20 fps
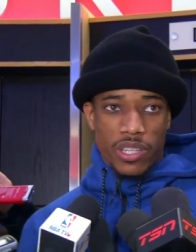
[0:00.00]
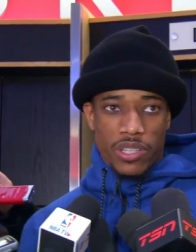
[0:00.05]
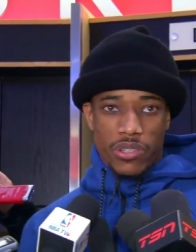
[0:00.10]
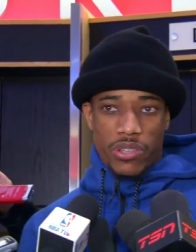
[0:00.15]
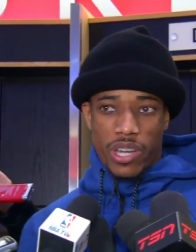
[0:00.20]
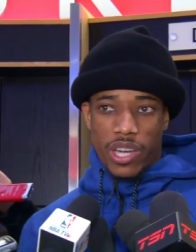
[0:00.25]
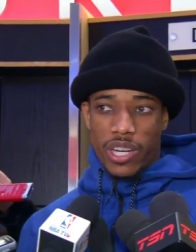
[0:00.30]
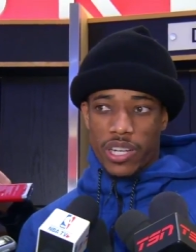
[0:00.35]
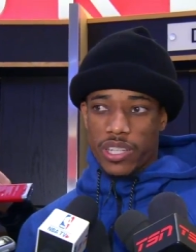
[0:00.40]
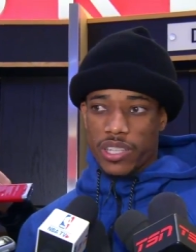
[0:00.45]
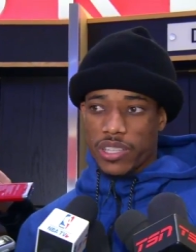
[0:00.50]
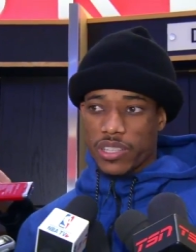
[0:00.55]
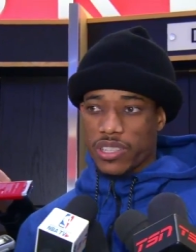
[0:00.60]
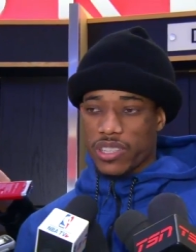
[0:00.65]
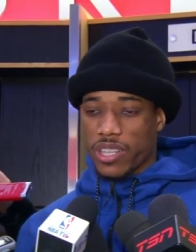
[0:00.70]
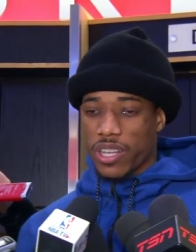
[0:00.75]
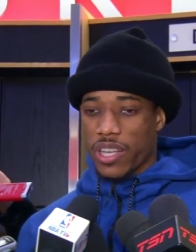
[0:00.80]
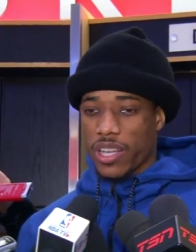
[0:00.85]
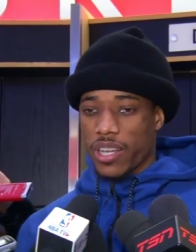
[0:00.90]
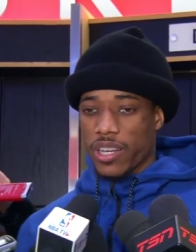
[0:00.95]
You got to
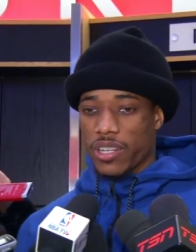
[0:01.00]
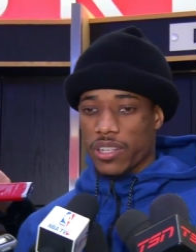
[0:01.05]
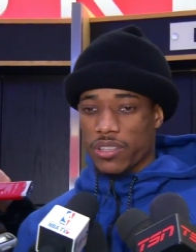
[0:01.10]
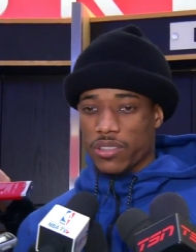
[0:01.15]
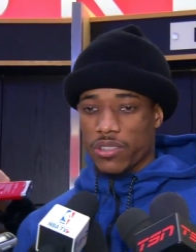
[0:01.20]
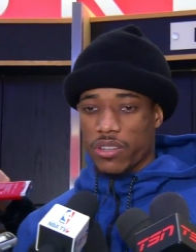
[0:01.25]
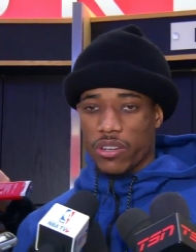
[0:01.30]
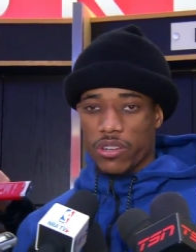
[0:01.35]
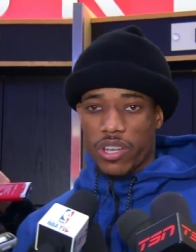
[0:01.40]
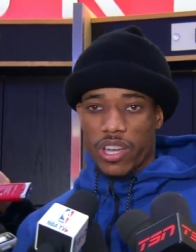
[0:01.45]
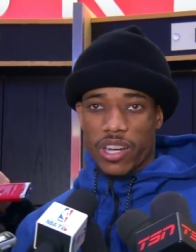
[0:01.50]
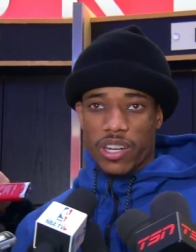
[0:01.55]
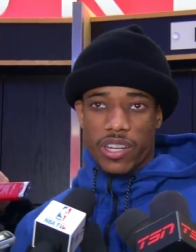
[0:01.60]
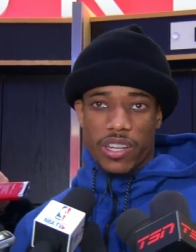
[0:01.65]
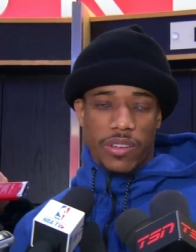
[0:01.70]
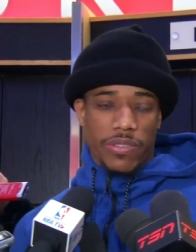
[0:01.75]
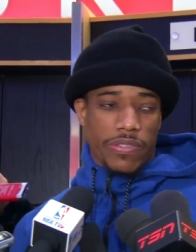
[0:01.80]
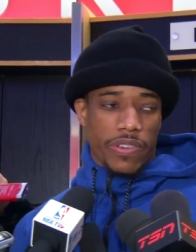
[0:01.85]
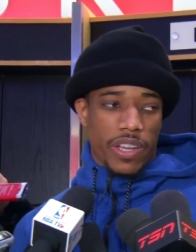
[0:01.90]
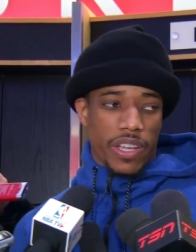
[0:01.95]
understand, you know, you got to
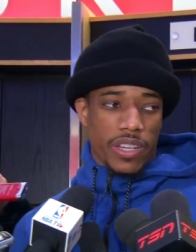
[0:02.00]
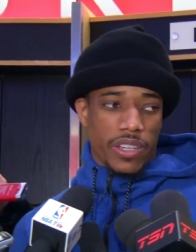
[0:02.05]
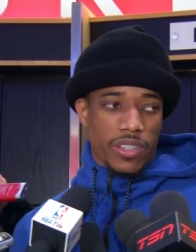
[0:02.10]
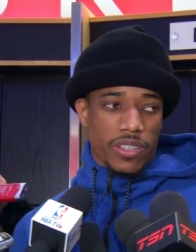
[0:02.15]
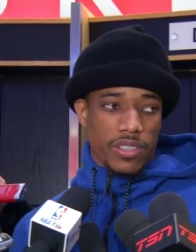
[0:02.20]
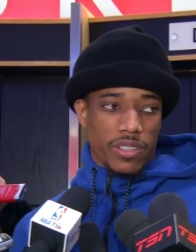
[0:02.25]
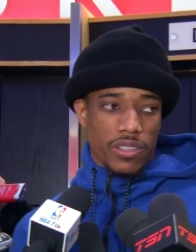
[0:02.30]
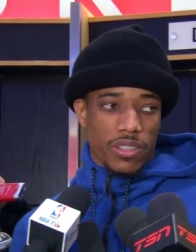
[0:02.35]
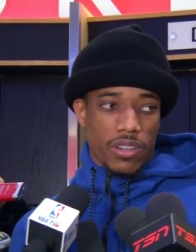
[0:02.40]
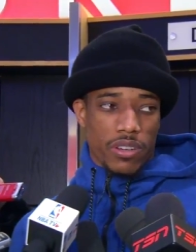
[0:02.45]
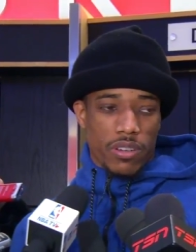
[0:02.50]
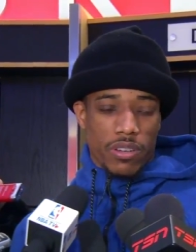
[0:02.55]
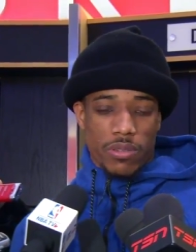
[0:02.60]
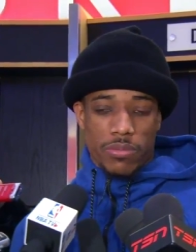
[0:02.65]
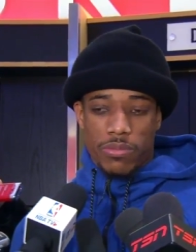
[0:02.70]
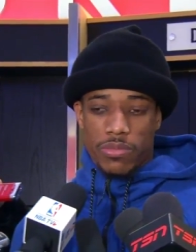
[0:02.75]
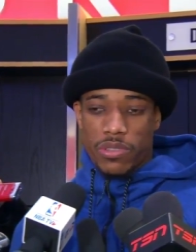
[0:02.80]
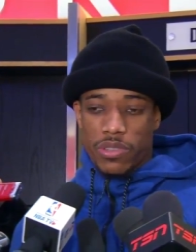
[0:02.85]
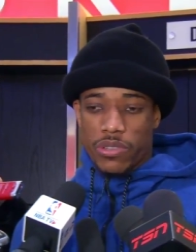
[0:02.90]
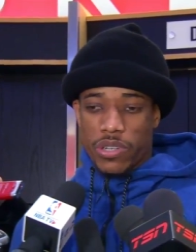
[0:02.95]
keep fighting. You
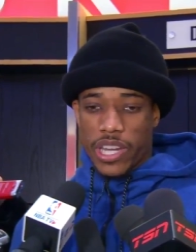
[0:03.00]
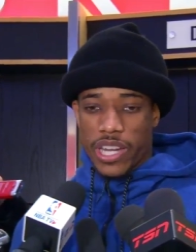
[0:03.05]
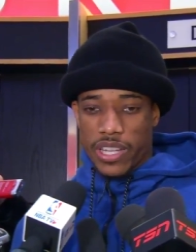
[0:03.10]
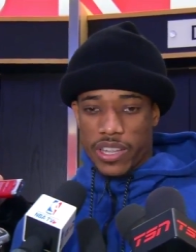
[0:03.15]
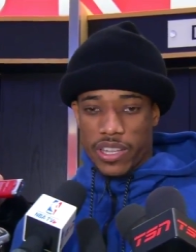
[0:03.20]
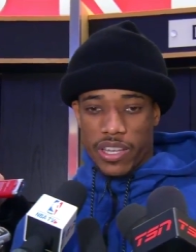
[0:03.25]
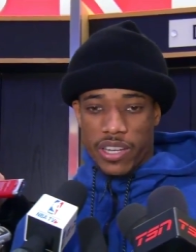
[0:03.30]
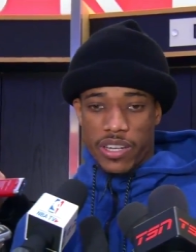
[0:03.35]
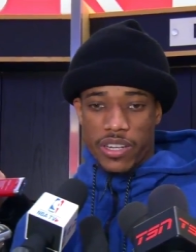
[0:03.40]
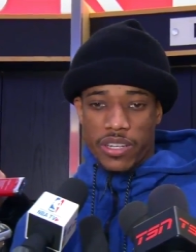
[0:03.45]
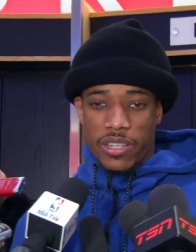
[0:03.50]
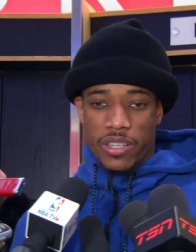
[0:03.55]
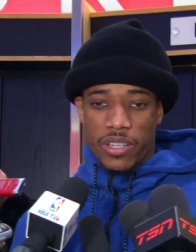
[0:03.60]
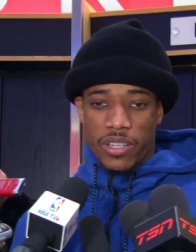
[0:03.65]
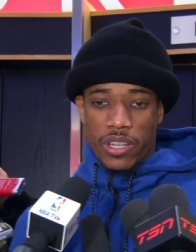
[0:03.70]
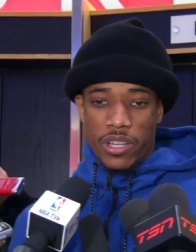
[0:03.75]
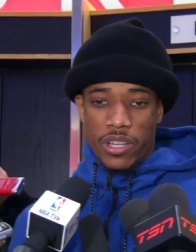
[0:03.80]
know, you get there,